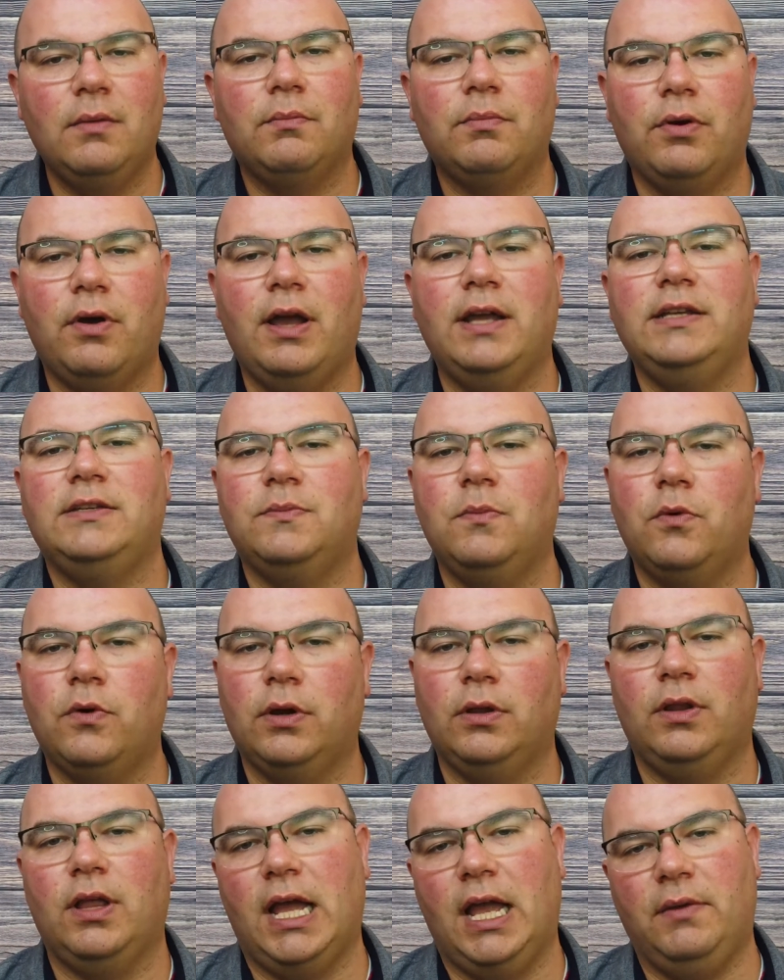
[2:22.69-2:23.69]
priced more
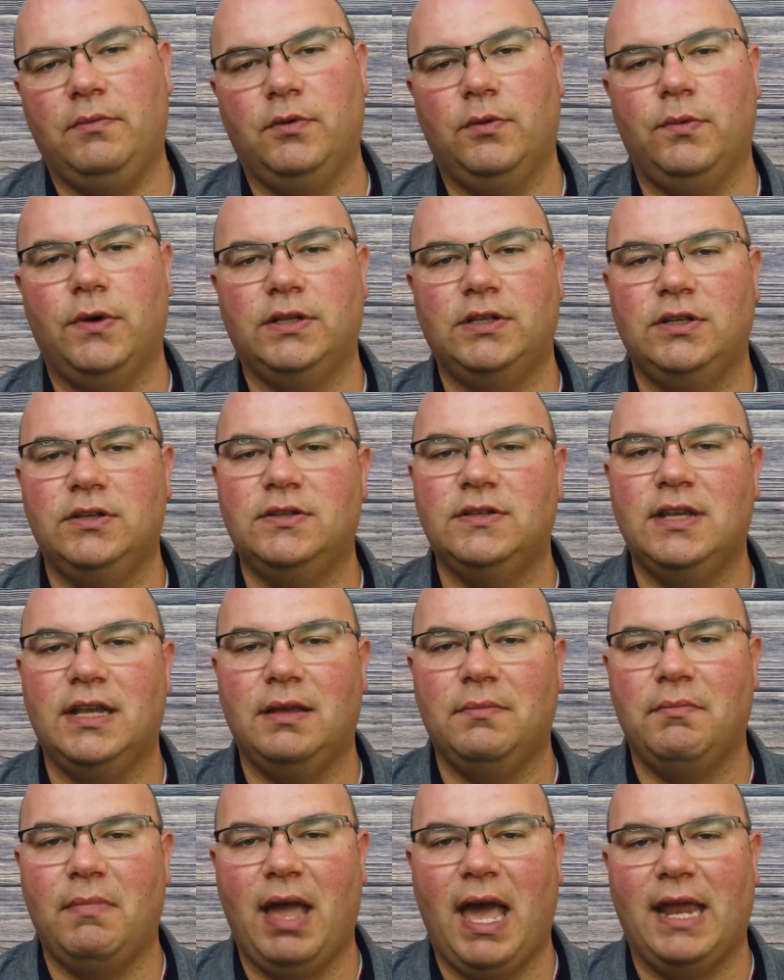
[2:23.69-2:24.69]
in line with what you'd
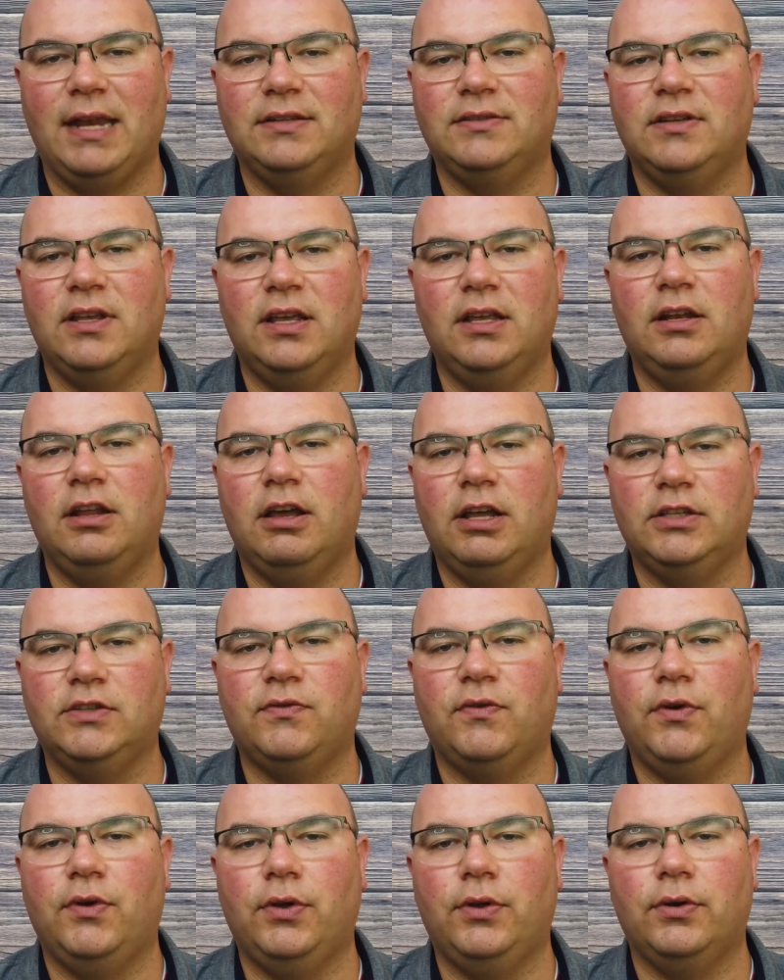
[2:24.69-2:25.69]
see in Madison,
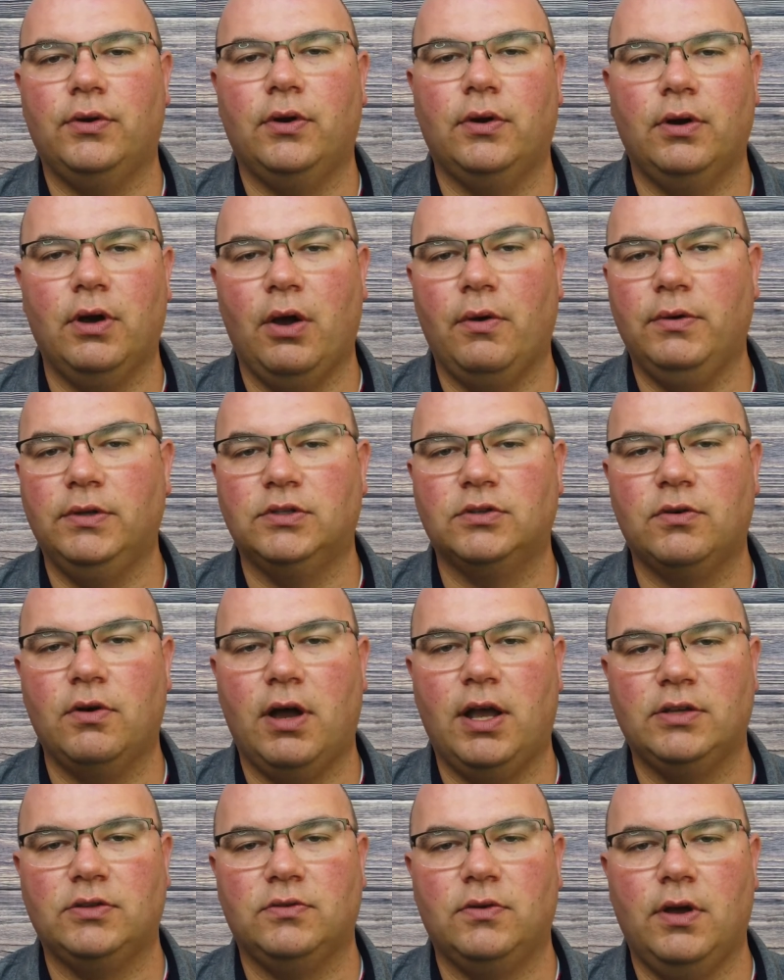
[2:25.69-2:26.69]
Huntsville, or Owens
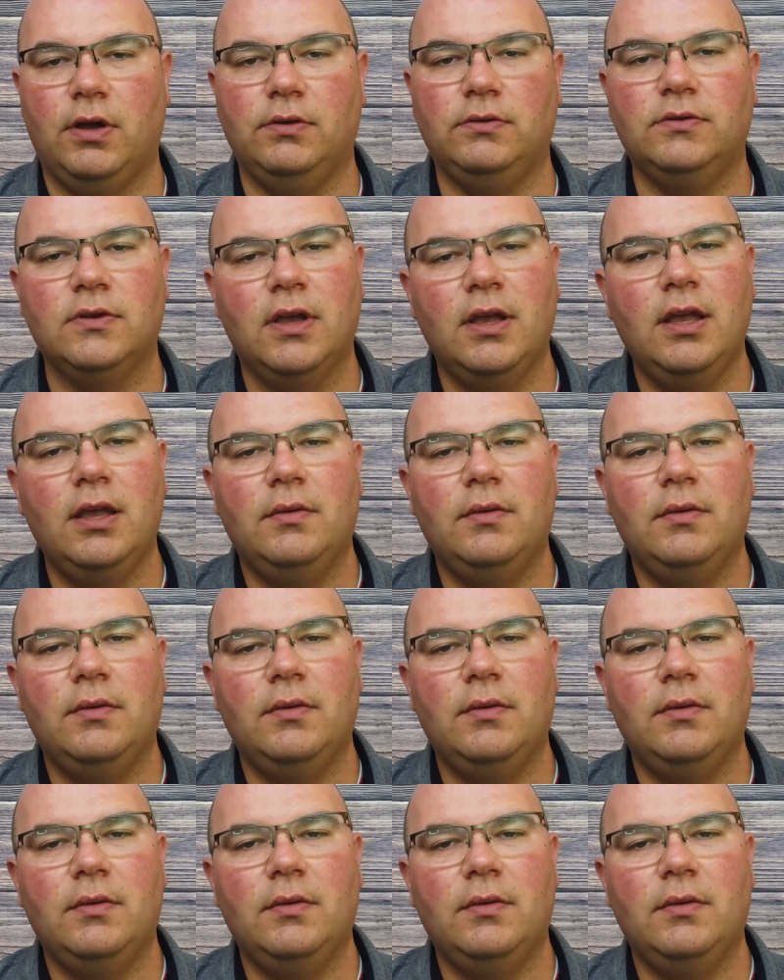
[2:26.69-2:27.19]
Crossroads.